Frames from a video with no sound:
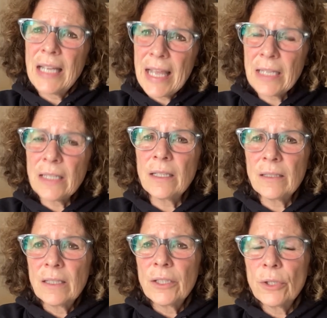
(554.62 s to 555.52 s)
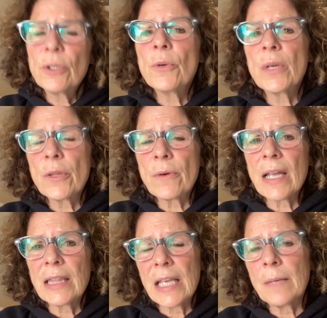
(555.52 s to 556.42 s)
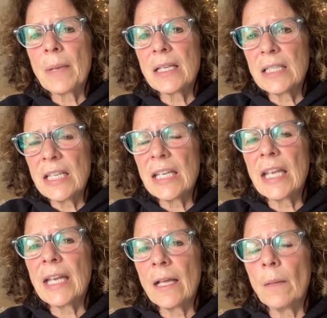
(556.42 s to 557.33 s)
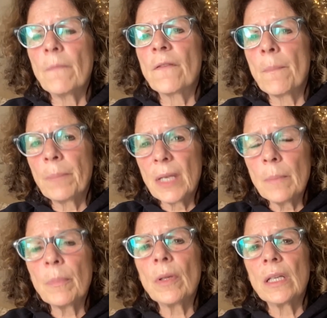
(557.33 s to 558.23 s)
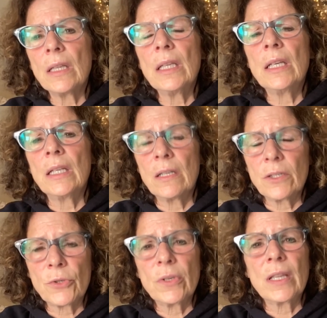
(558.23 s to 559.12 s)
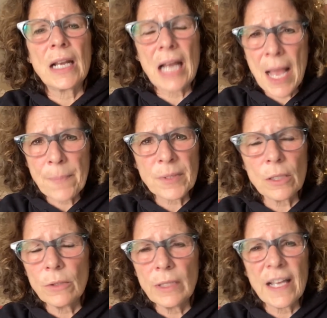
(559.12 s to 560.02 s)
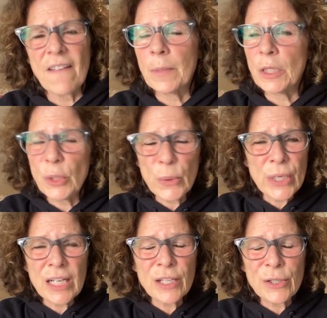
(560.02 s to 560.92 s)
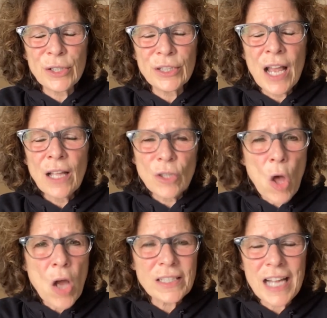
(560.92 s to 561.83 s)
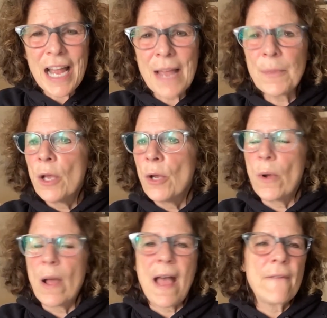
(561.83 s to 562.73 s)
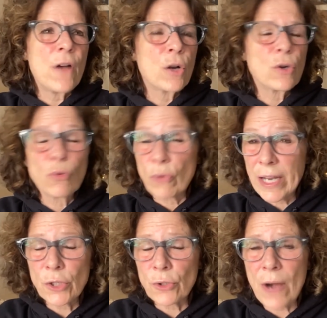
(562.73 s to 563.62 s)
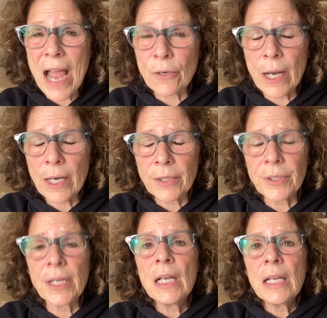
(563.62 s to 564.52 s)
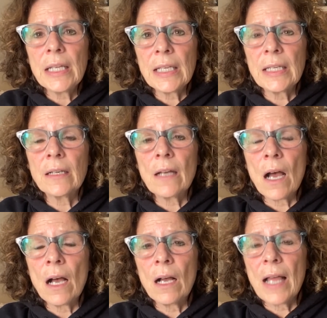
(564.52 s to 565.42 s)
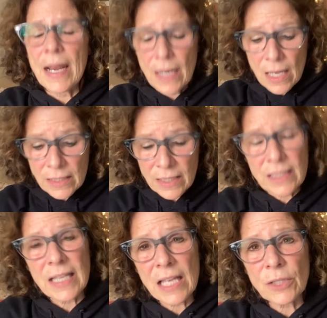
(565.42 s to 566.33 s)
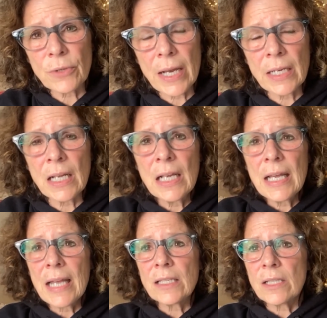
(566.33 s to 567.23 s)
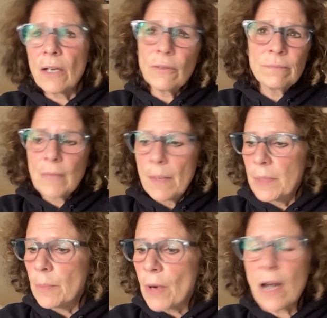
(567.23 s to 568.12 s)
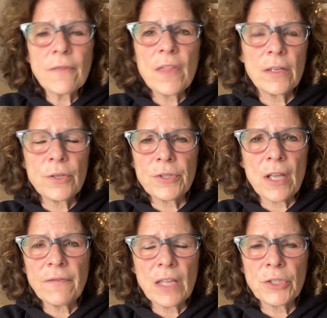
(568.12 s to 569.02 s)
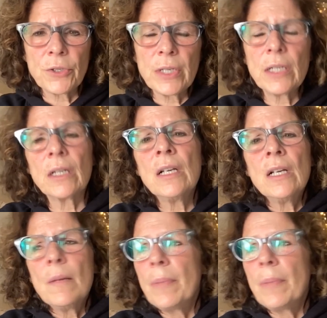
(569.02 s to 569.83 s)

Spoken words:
And you're doing the right thing by seeking help from people in the industry that absolutely have been doing it a good long time, who have a great track record and a success rate. And so be proud of yourself that you're here.